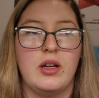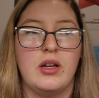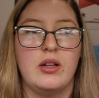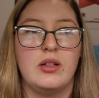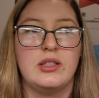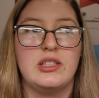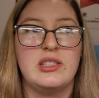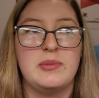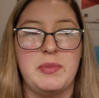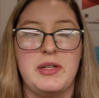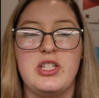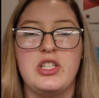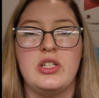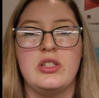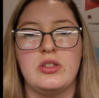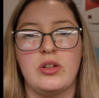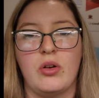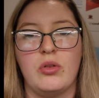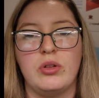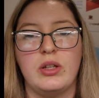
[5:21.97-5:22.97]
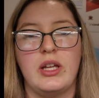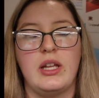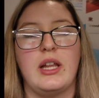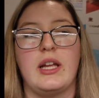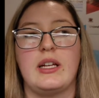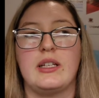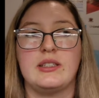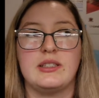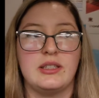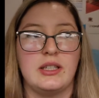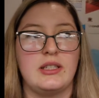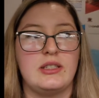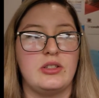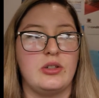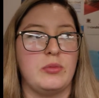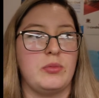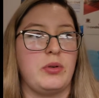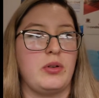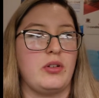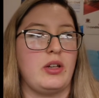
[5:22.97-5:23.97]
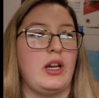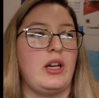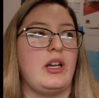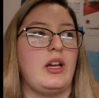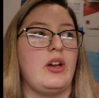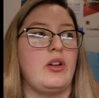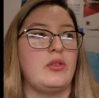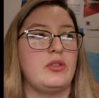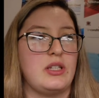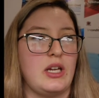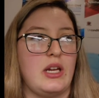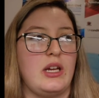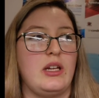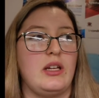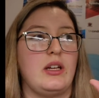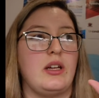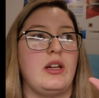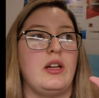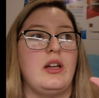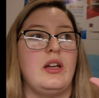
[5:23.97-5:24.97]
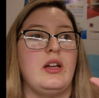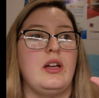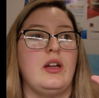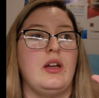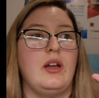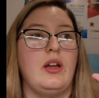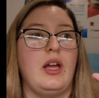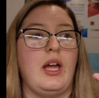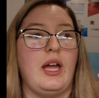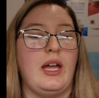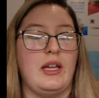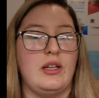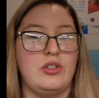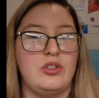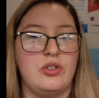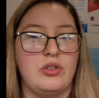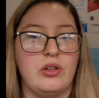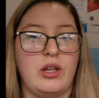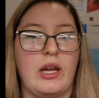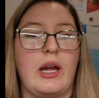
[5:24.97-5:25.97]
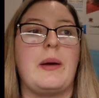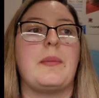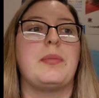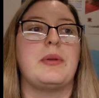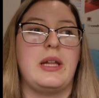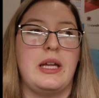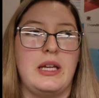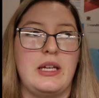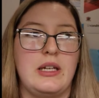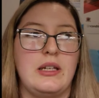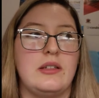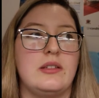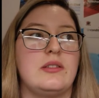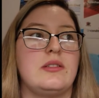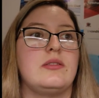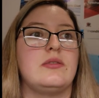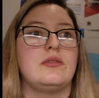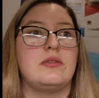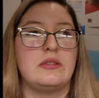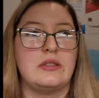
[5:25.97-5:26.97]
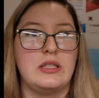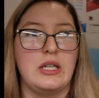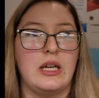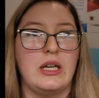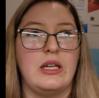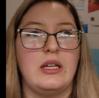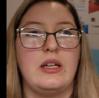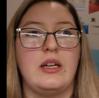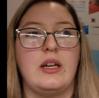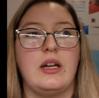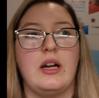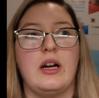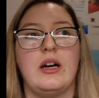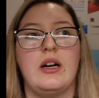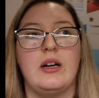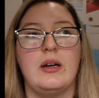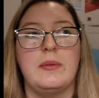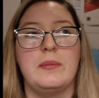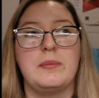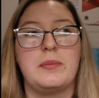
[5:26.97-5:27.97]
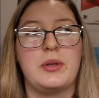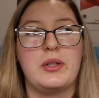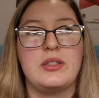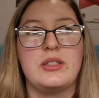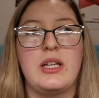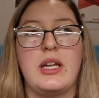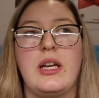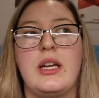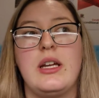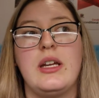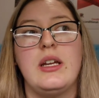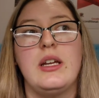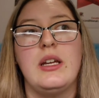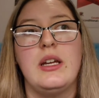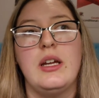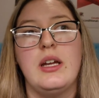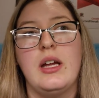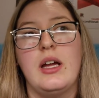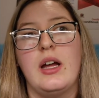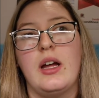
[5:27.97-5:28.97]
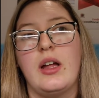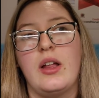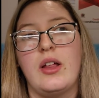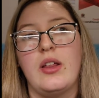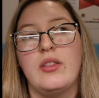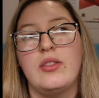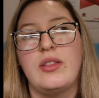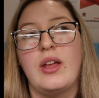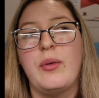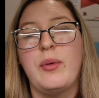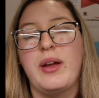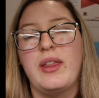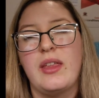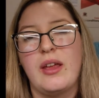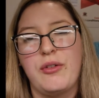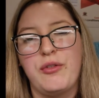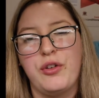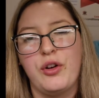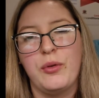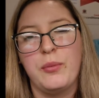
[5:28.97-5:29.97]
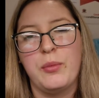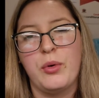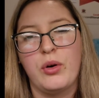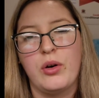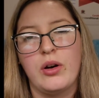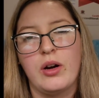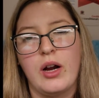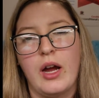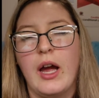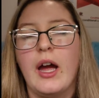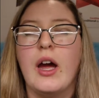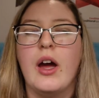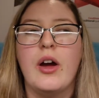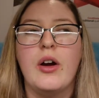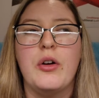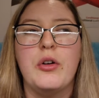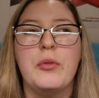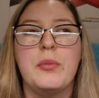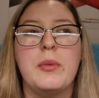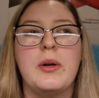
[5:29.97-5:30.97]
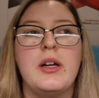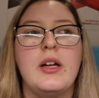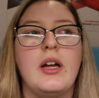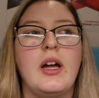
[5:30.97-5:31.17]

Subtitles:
species only, like a Celestial Pearl Danio tank, and do like a planted tank per se. That way they feel more at home.